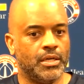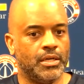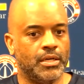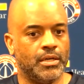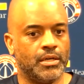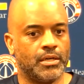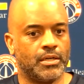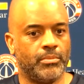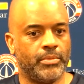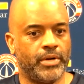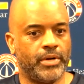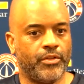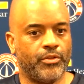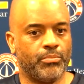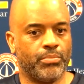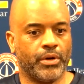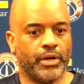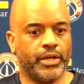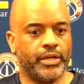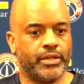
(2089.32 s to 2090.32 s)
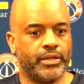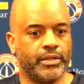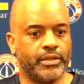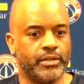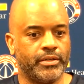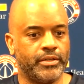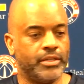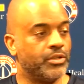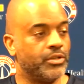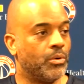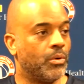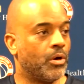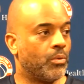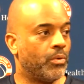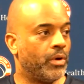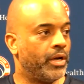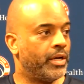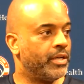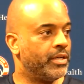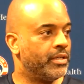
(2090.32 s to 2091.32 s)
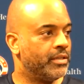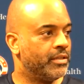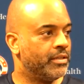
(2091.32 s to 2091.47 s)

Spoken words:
coming out of the break didn't go our way.